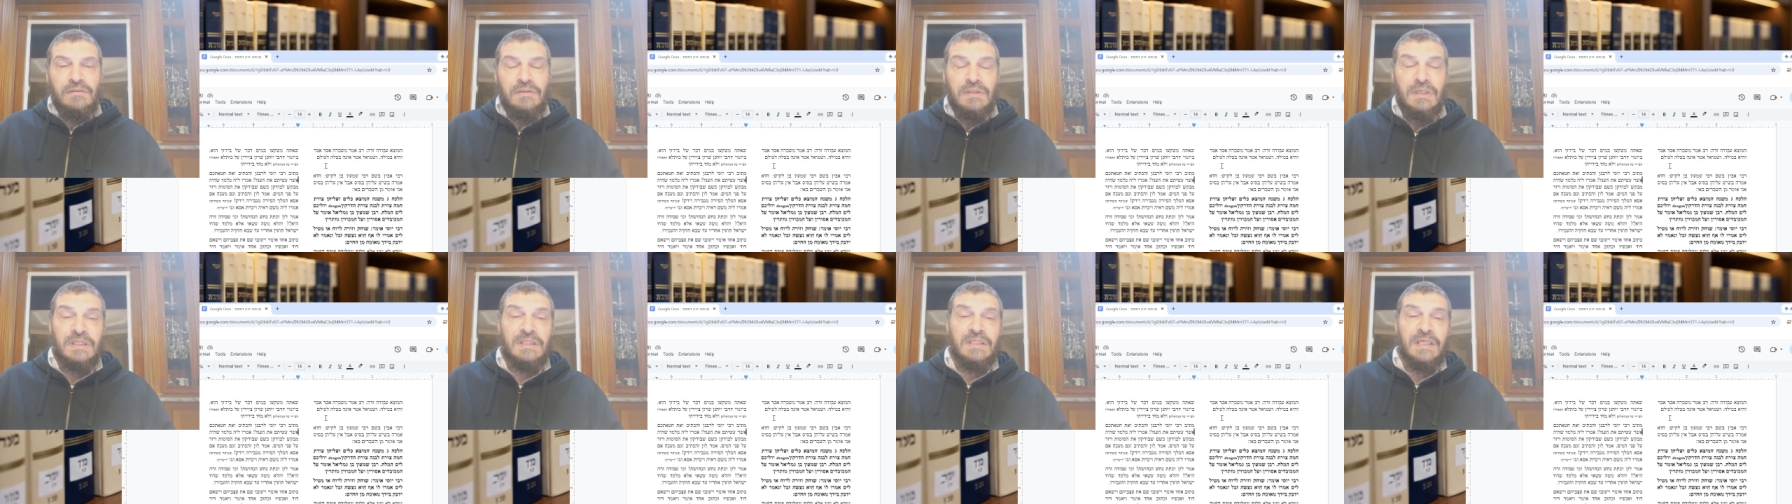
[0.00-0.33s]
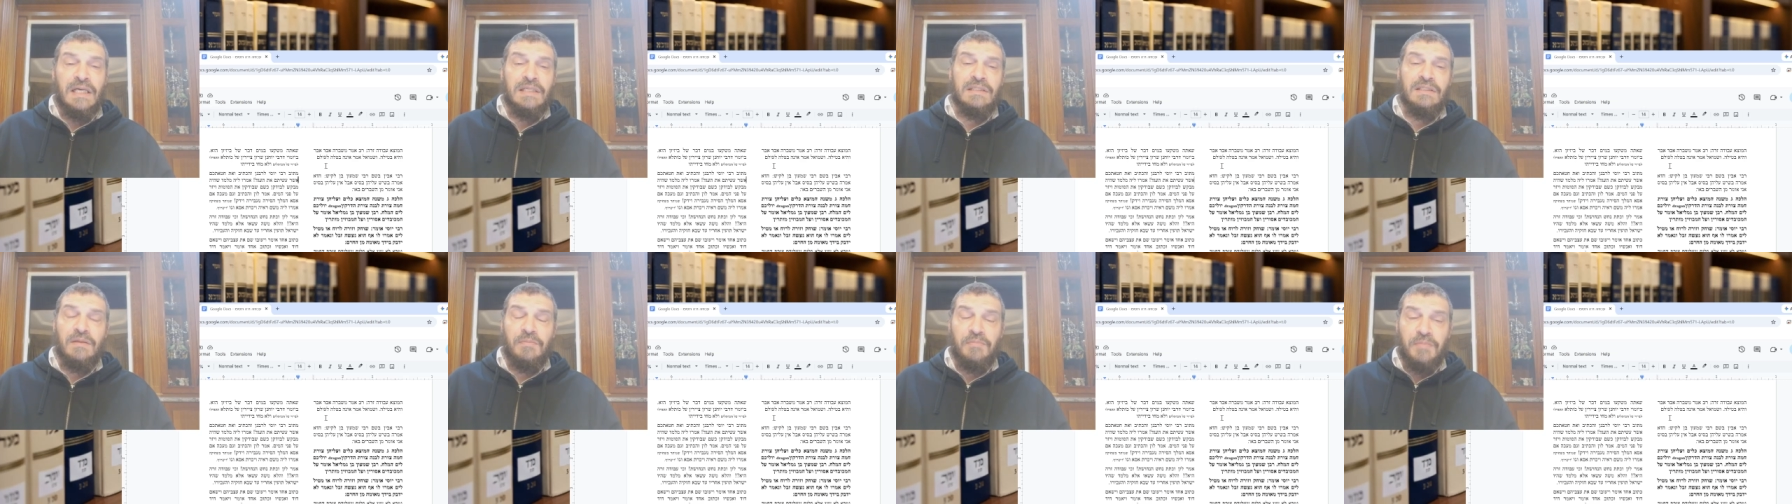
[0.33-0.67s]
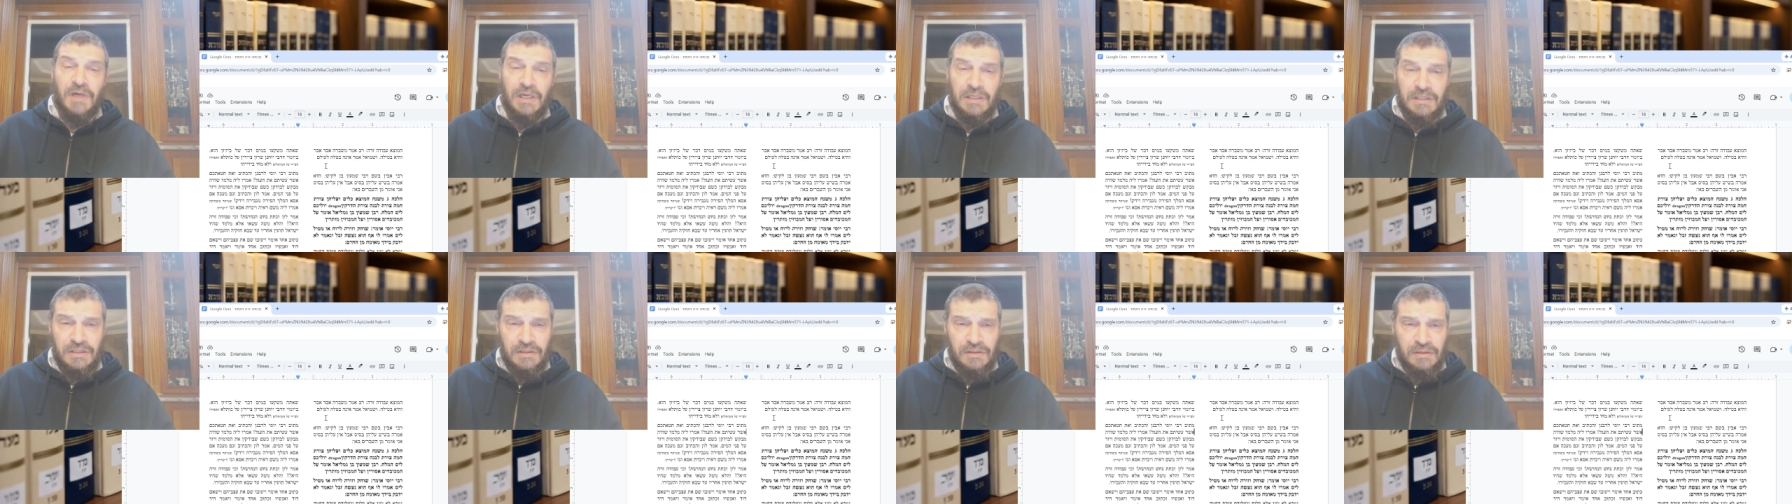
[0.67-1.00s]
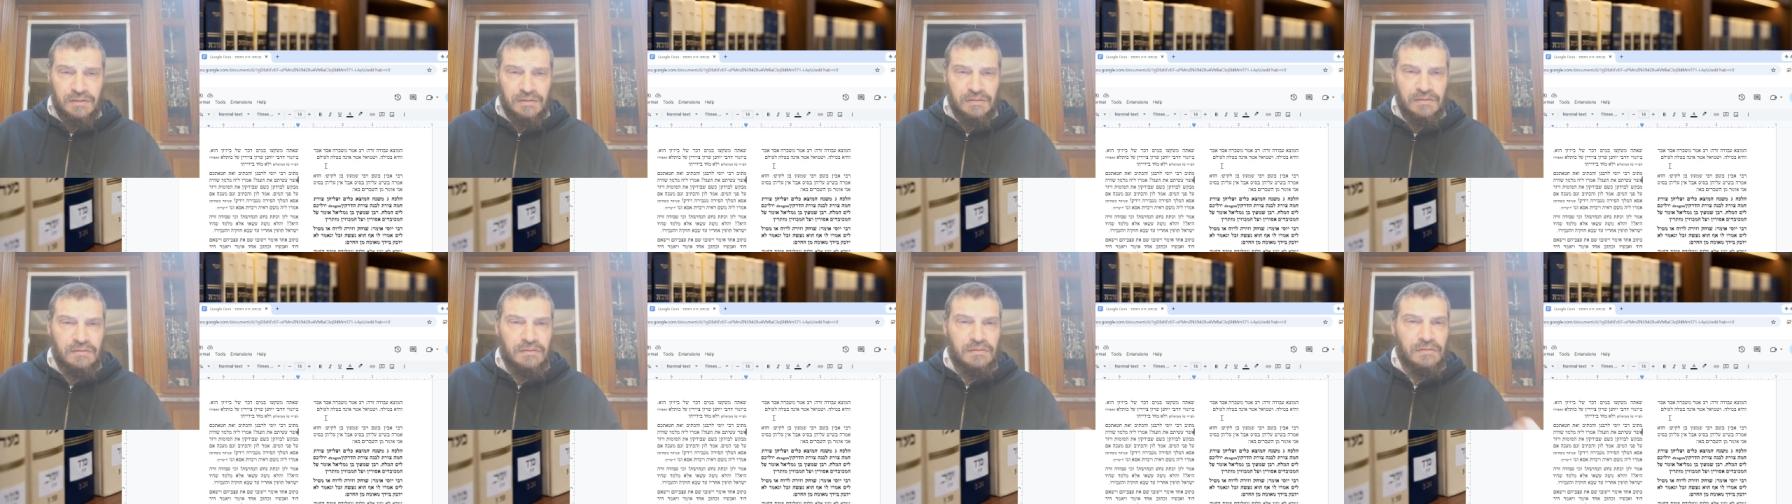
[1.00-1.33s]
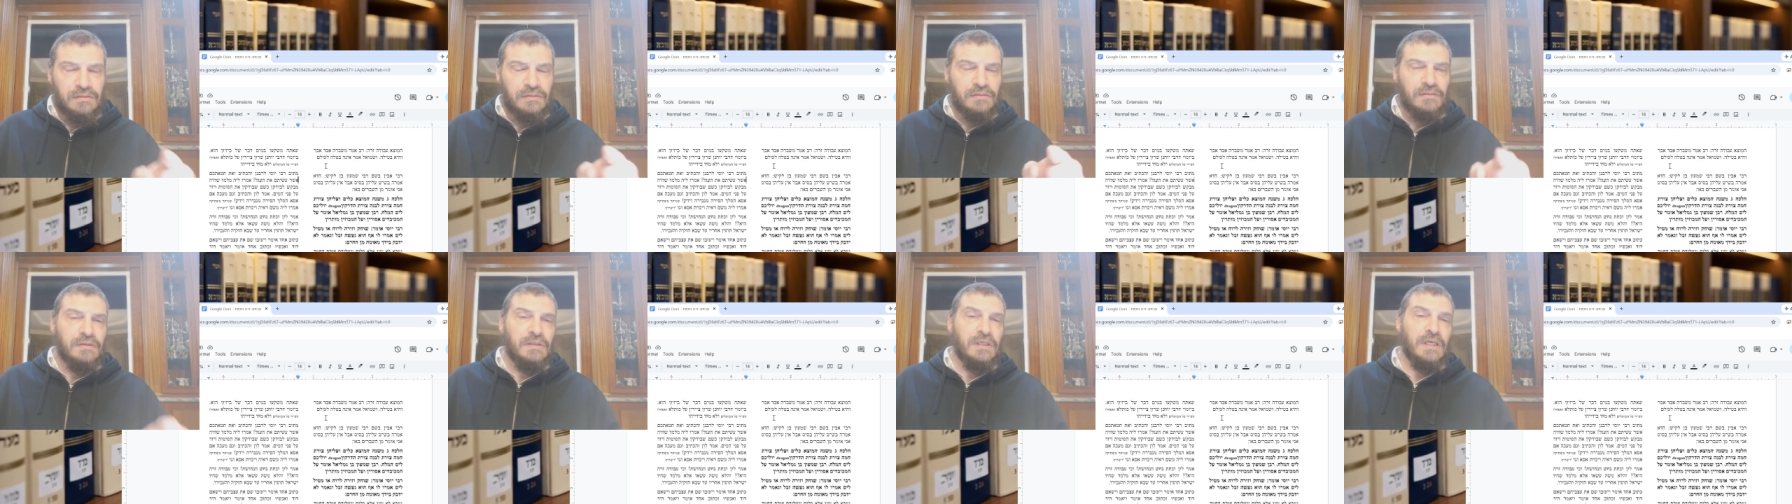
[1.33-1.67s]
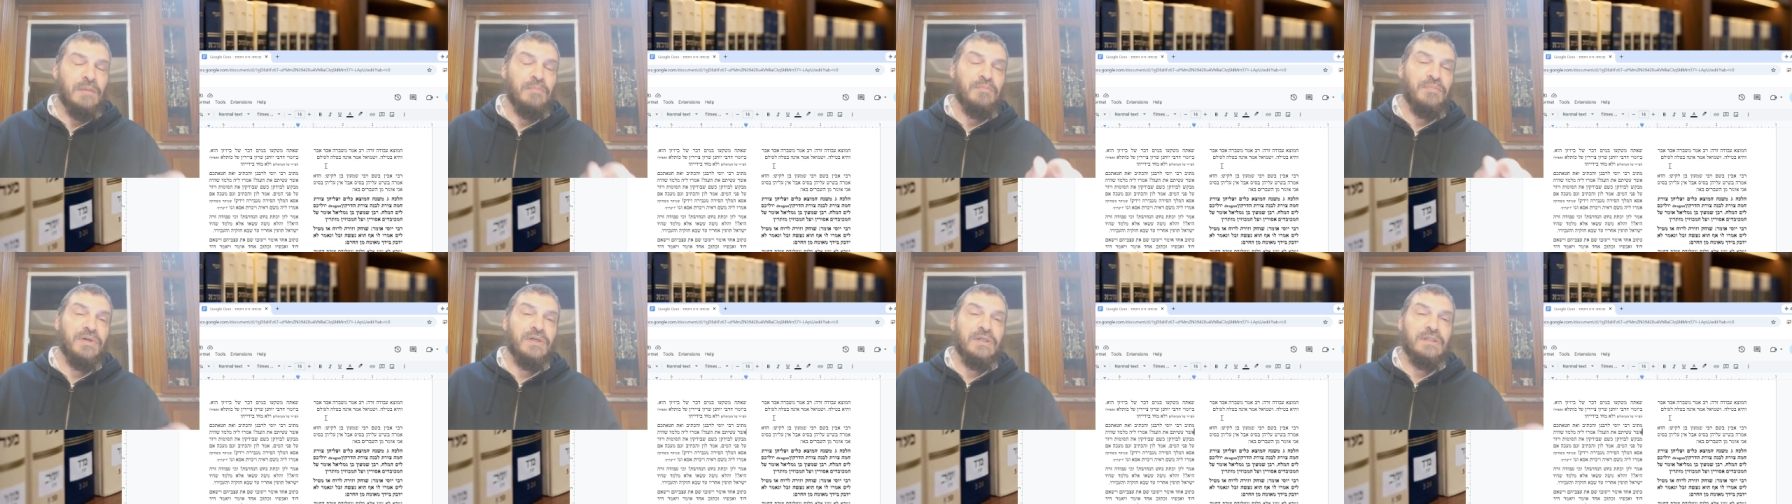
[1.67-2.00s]
says in the pasuk,
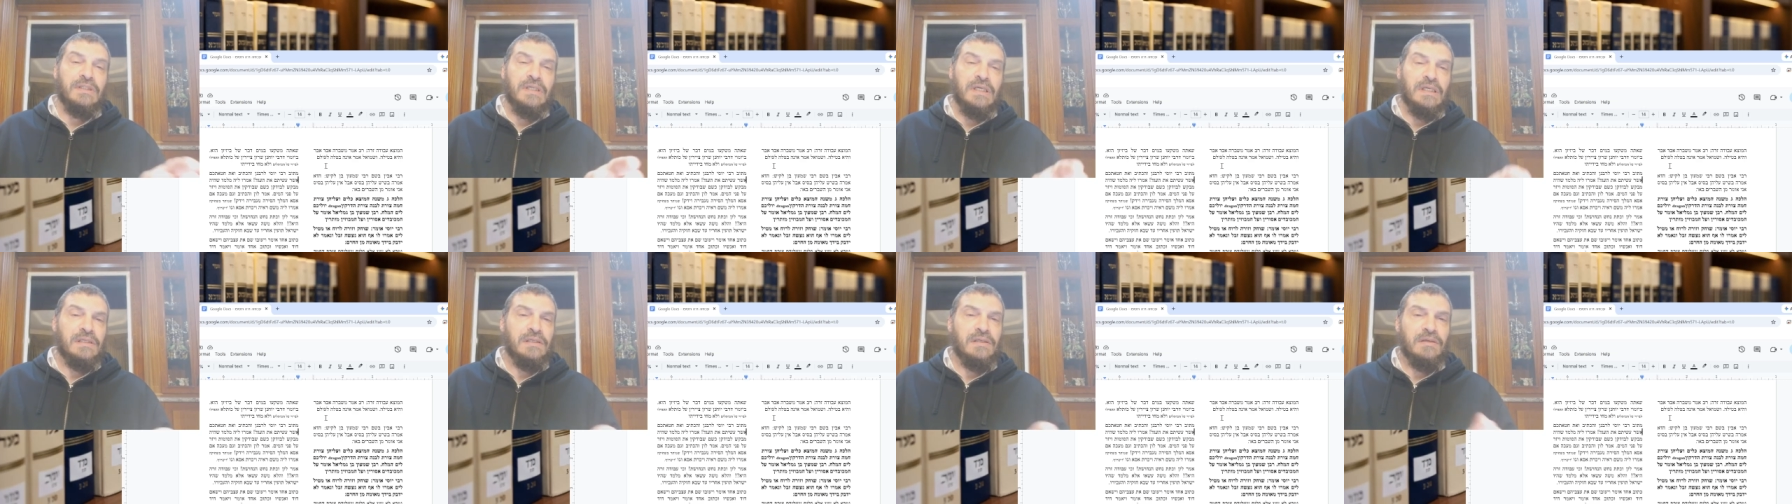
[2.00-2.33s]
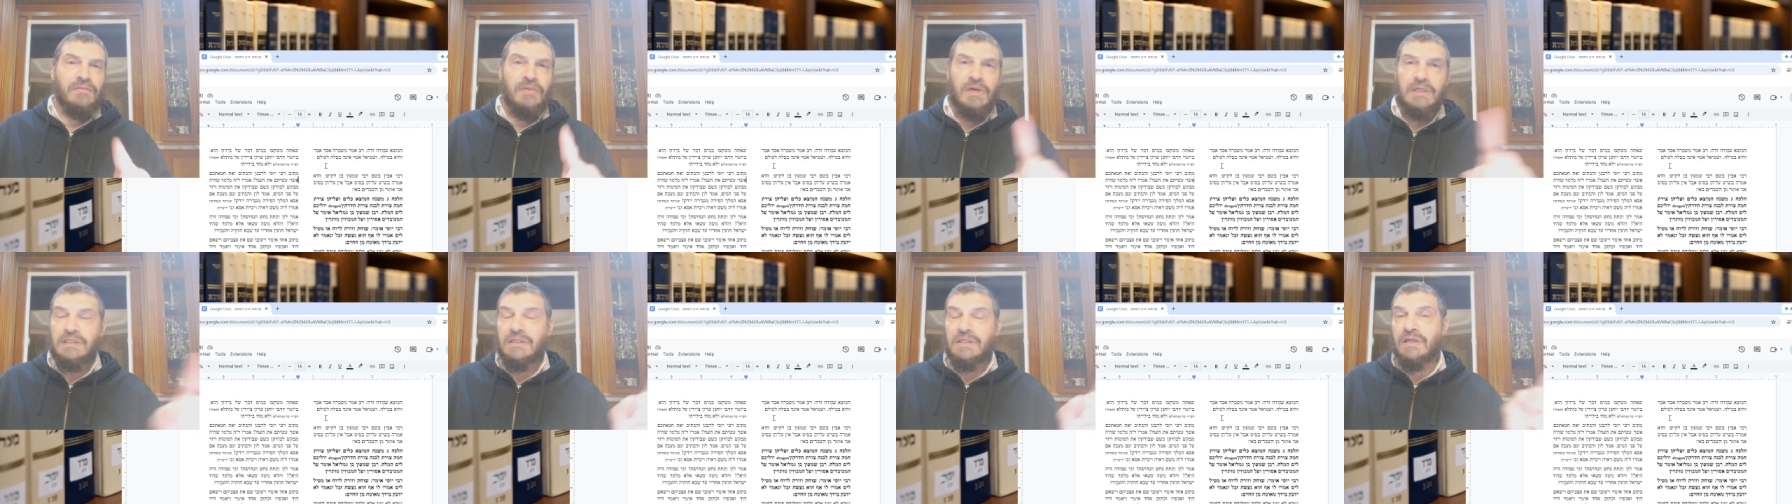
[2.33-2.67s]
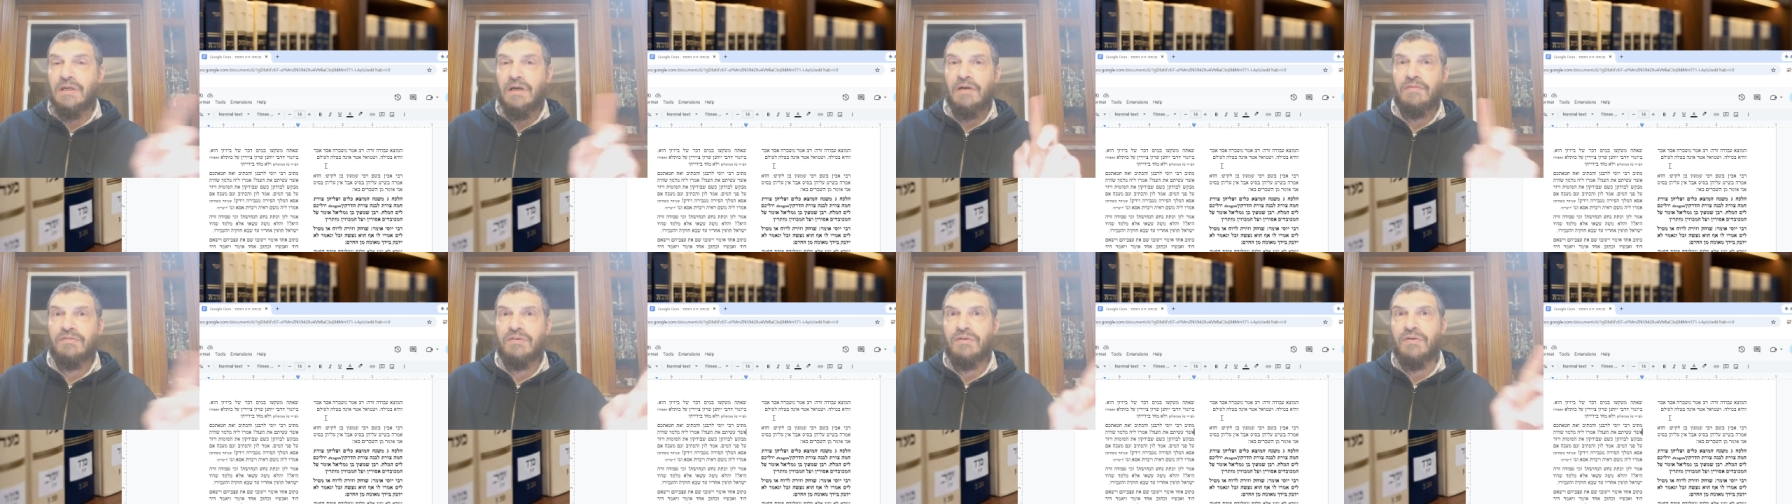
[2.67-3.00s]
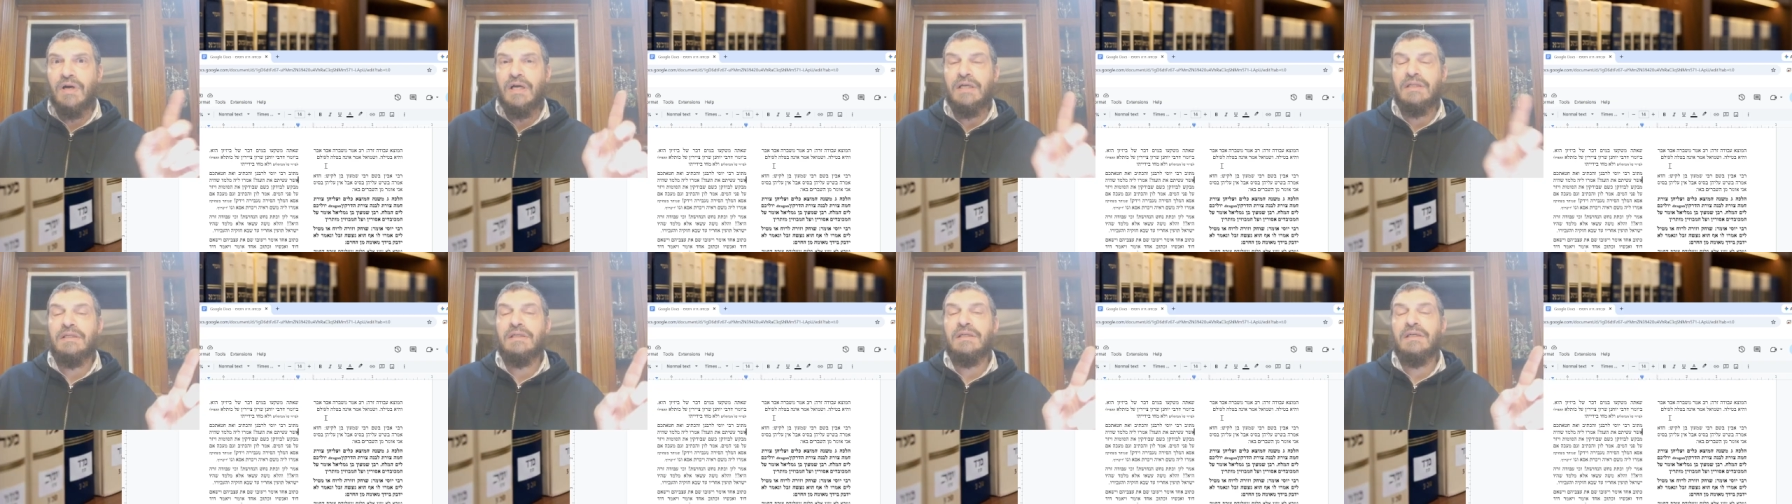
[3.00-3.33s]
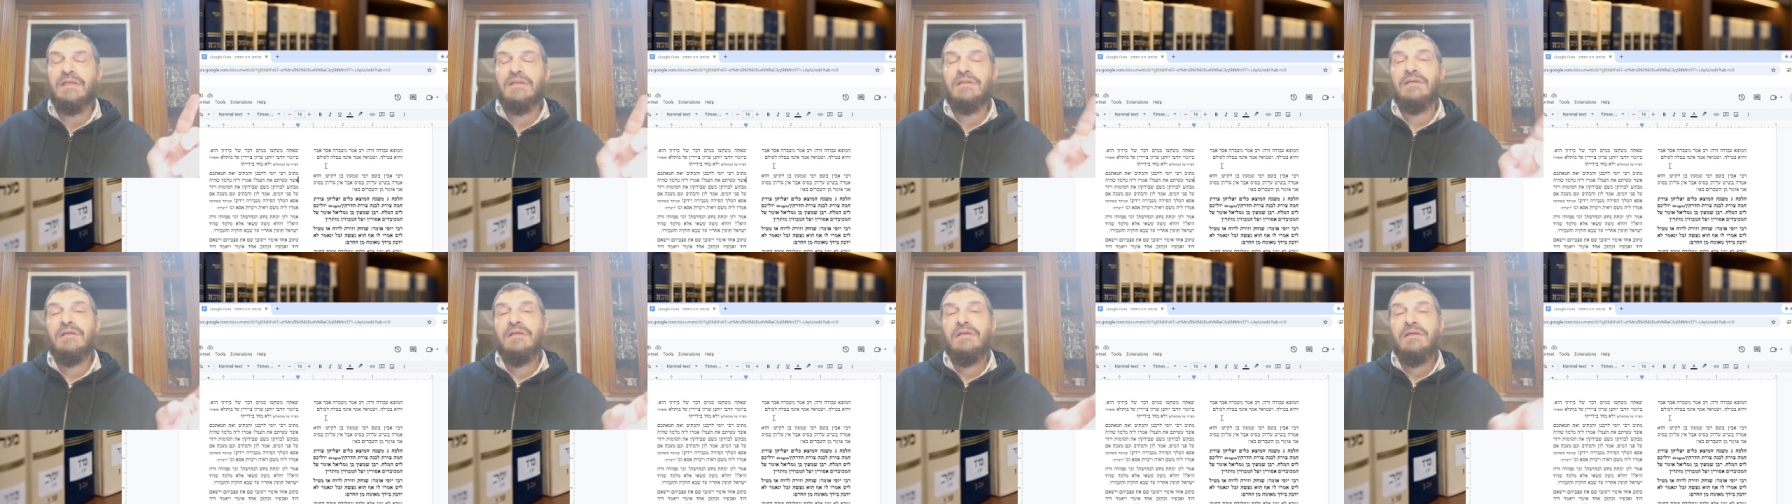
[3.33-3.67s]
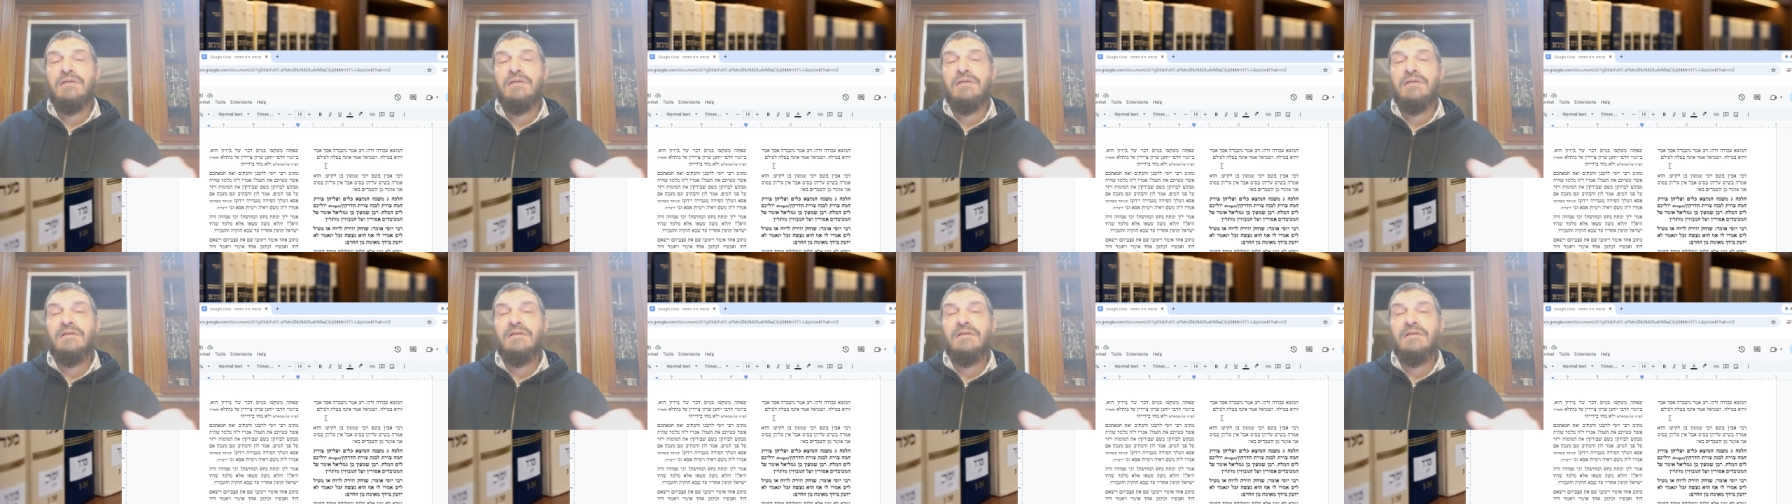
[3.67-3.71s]
he burned it. It wasn't enough grinding it.